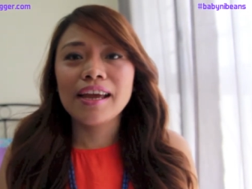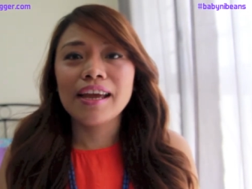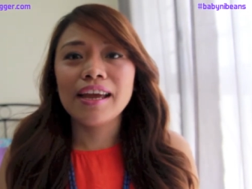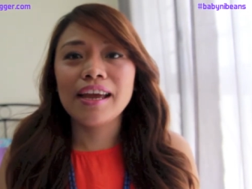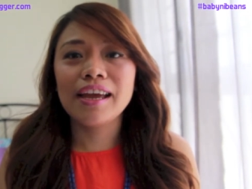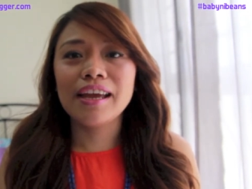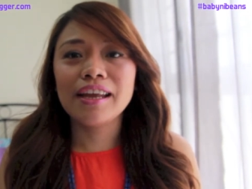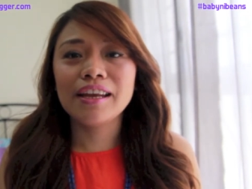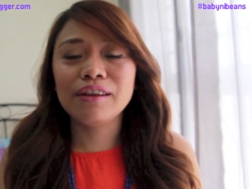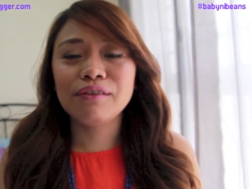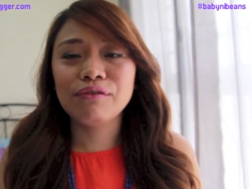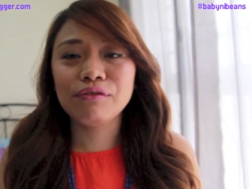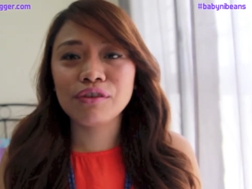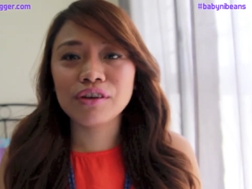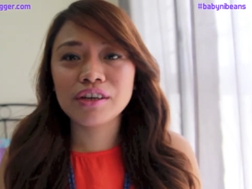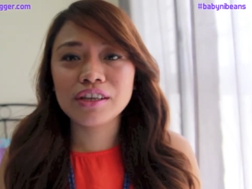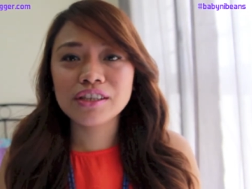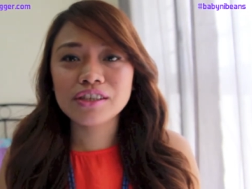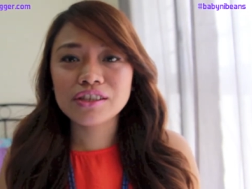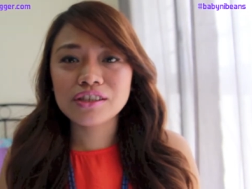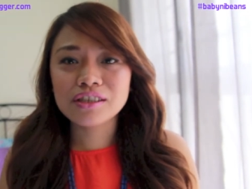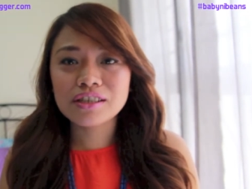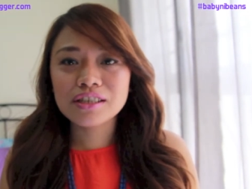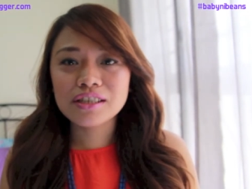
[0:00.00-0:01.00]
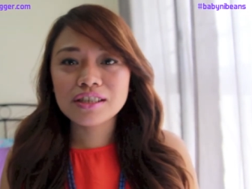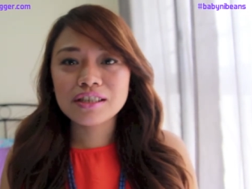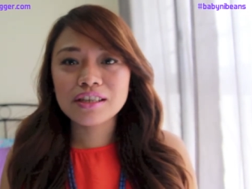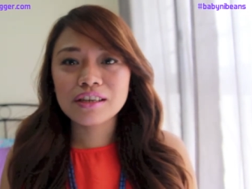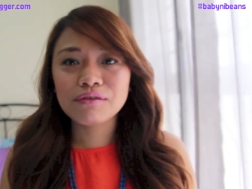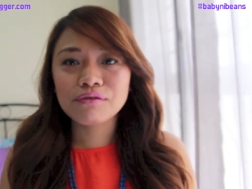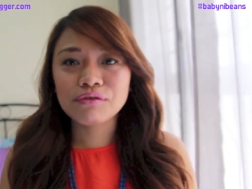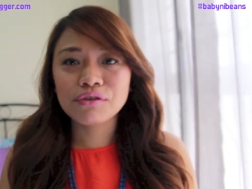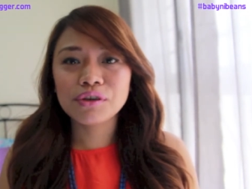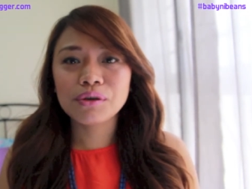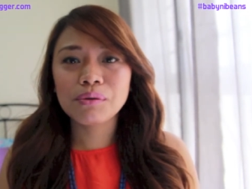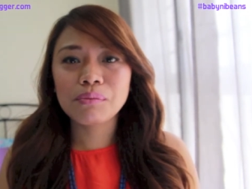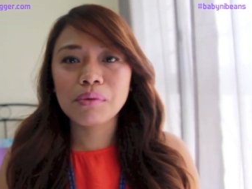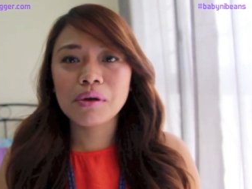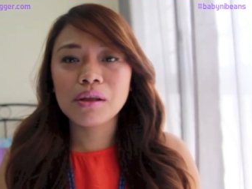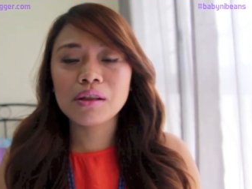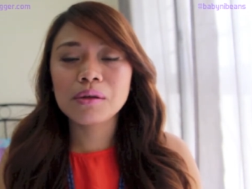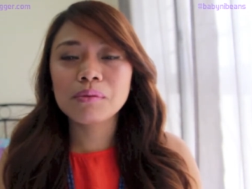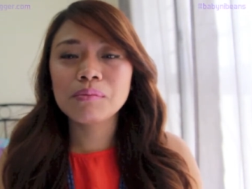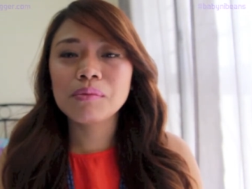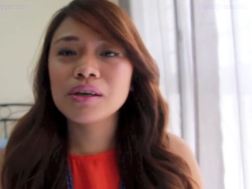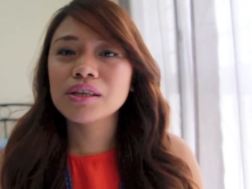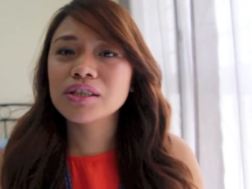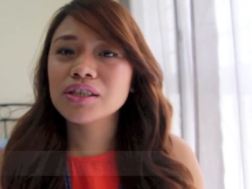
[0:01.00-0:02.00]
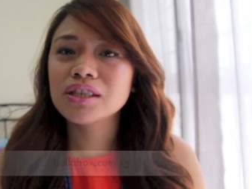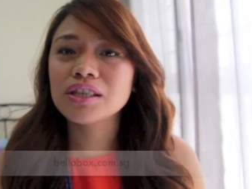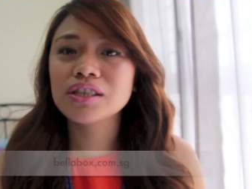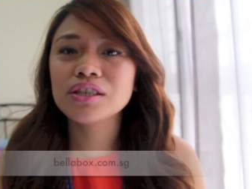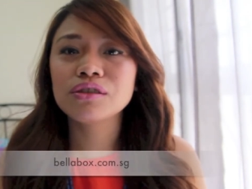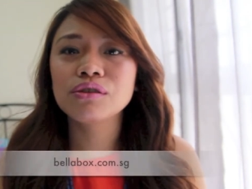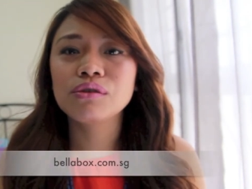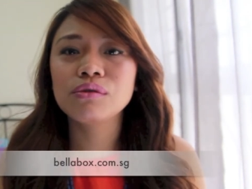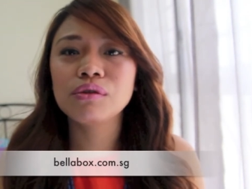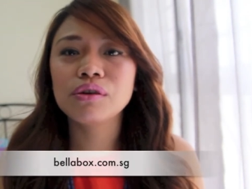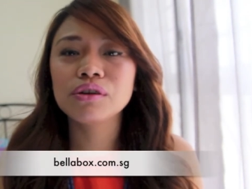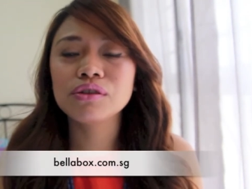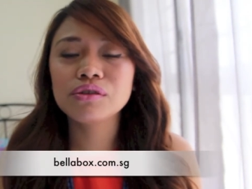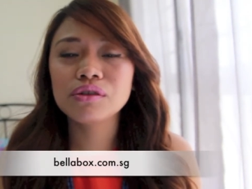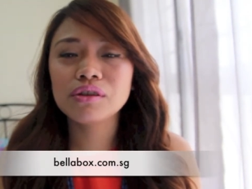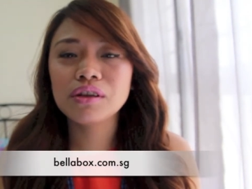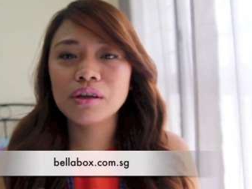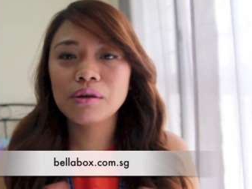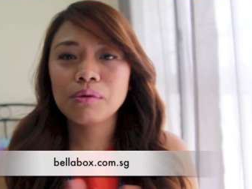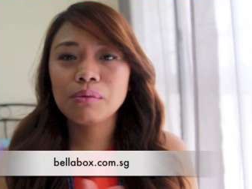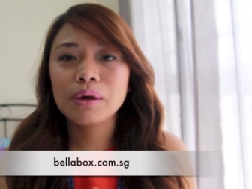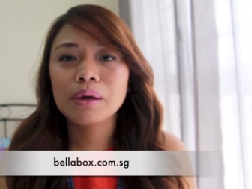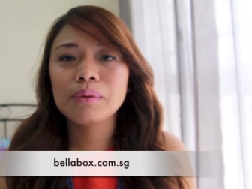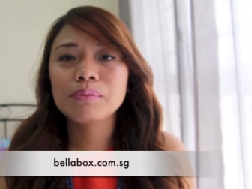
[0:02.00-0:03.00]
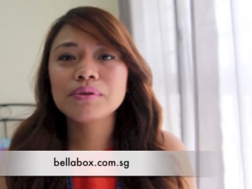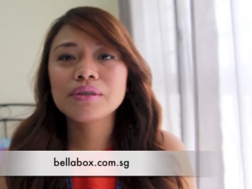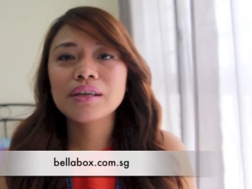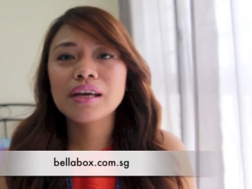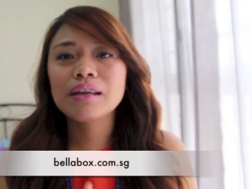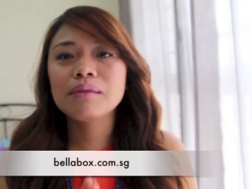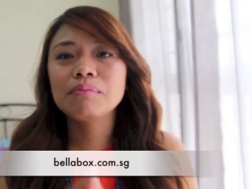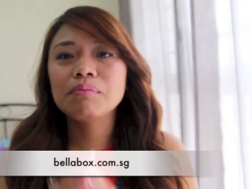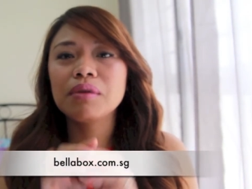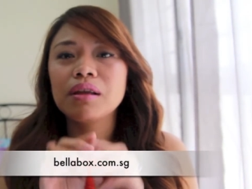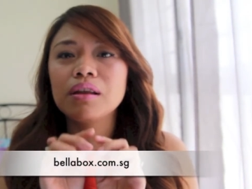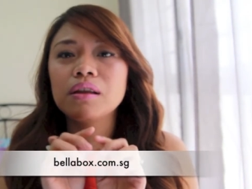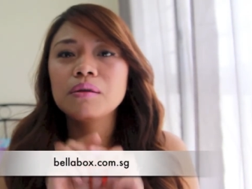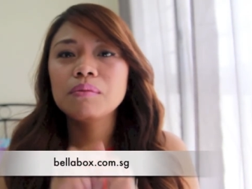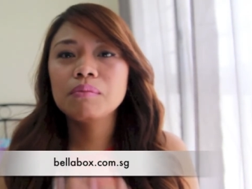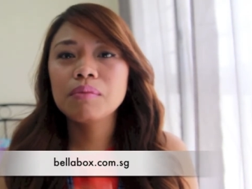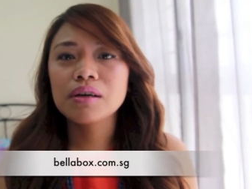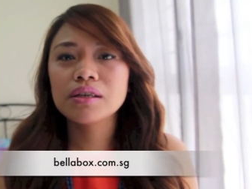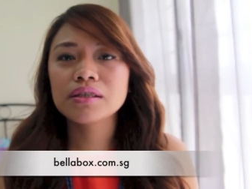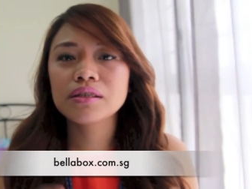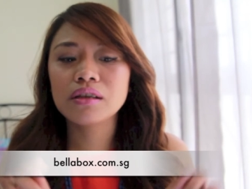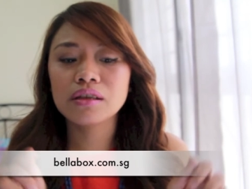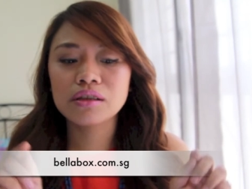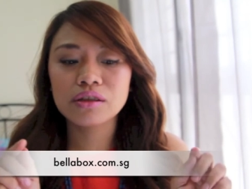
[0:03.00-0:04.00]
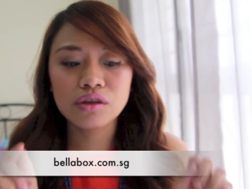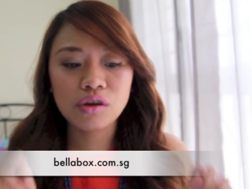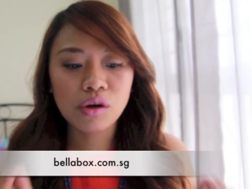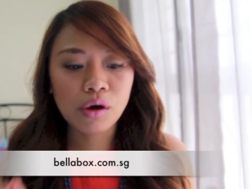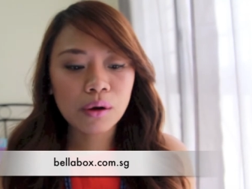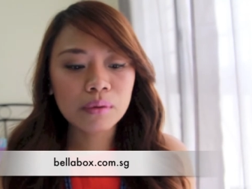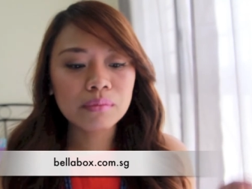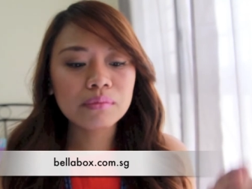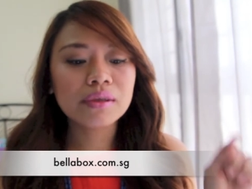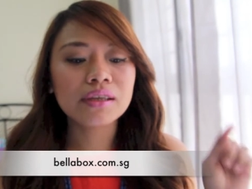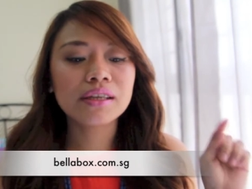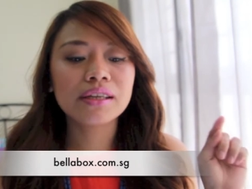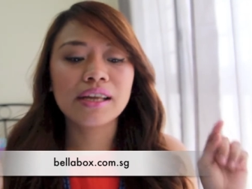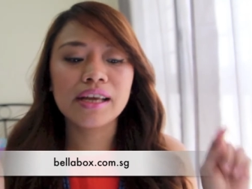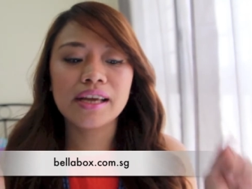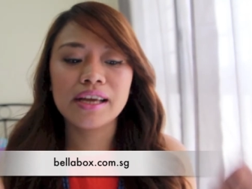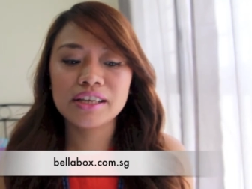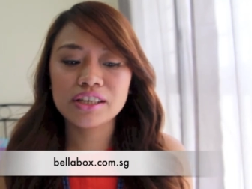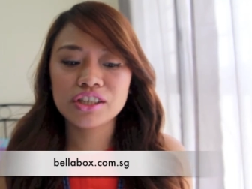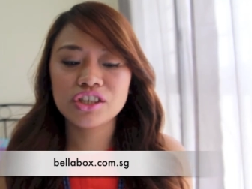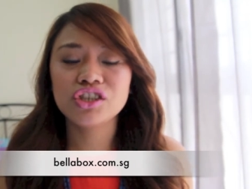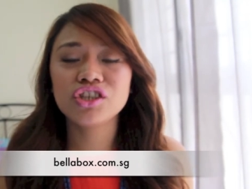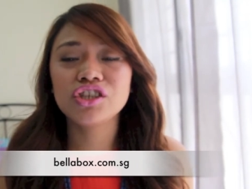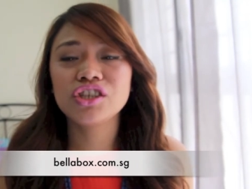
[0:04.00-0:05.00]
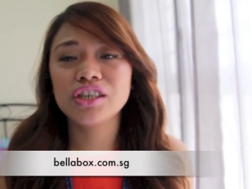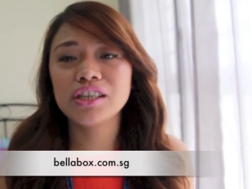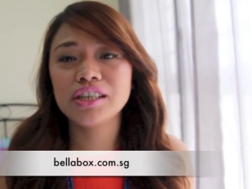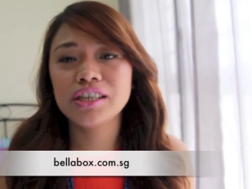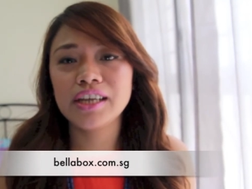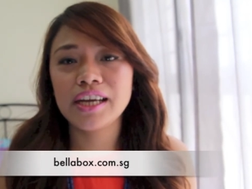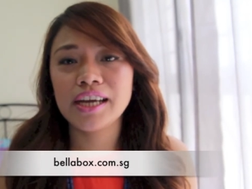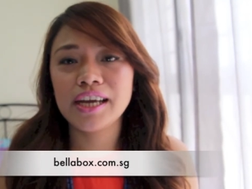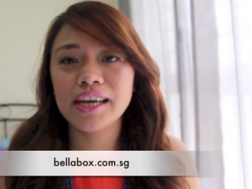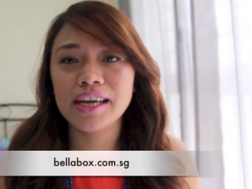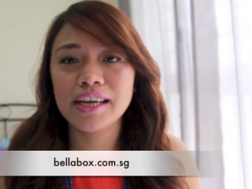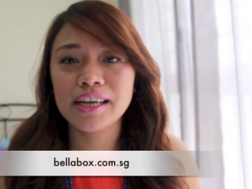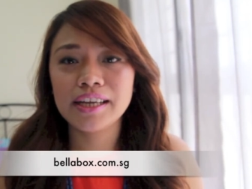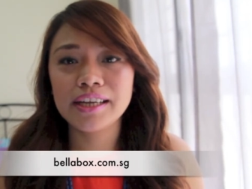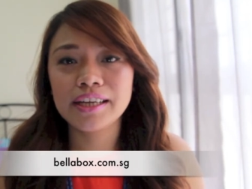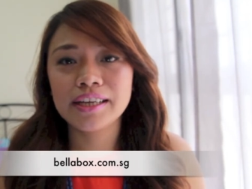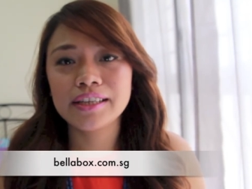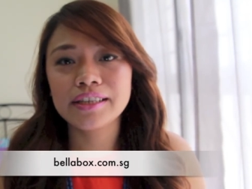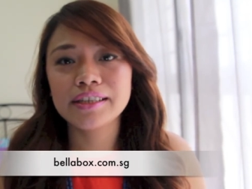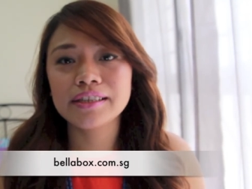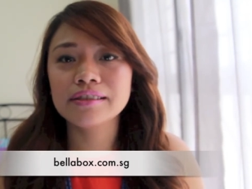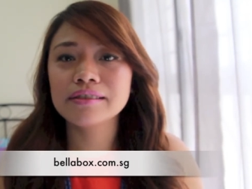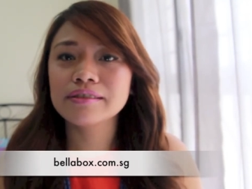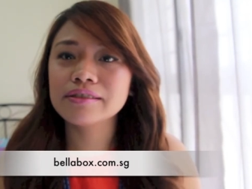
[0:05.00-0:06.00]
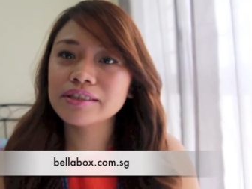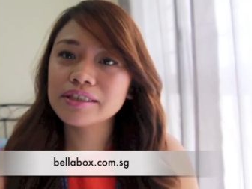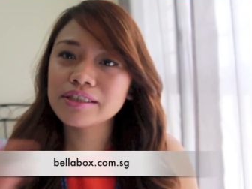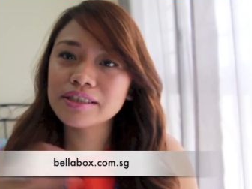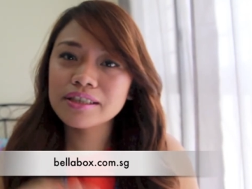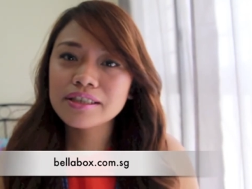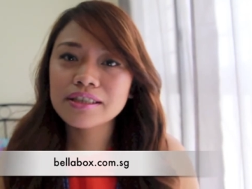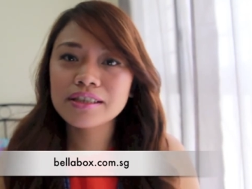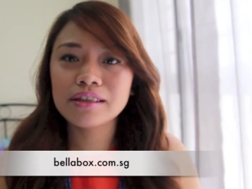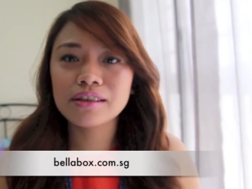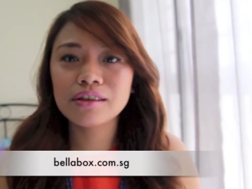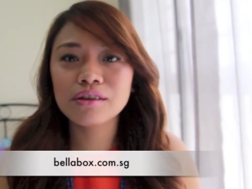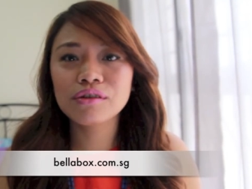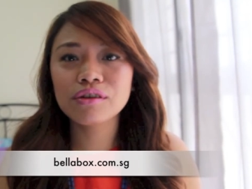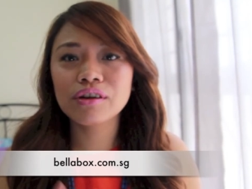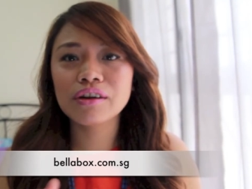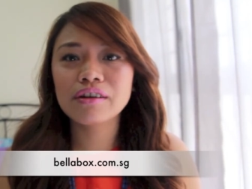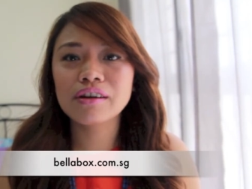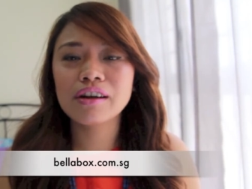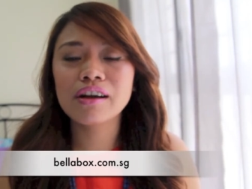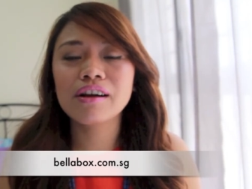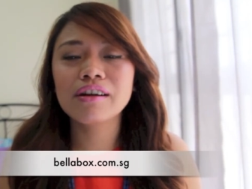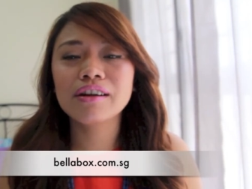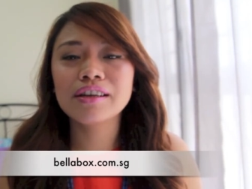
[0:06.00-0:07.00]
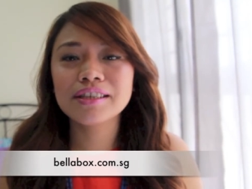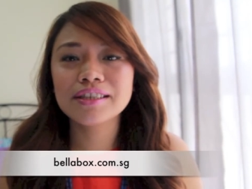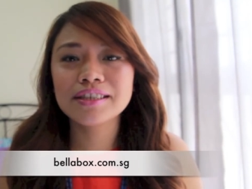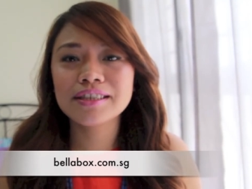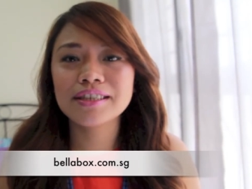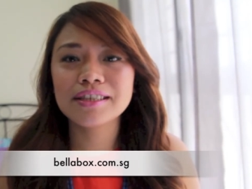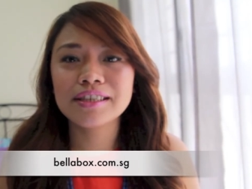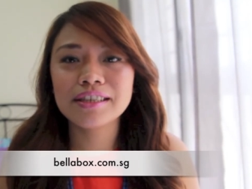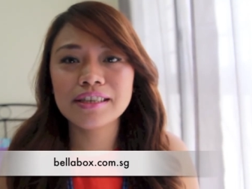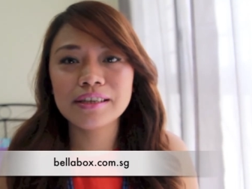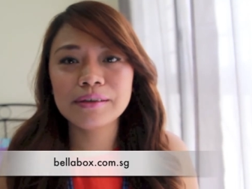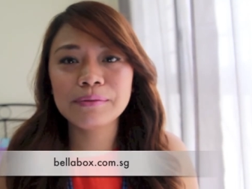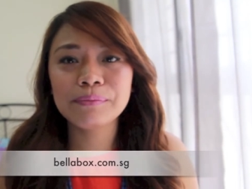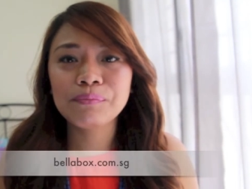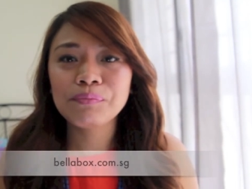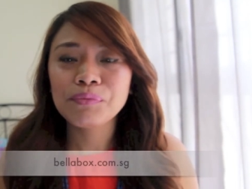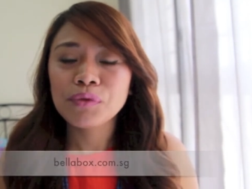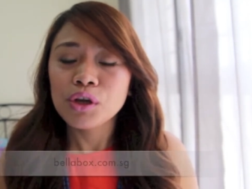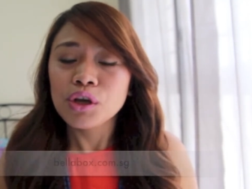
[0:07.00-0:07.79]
And if you're interested for the Bellabox, just go onto their website, bellabox dot com dot S G, and just look around and see.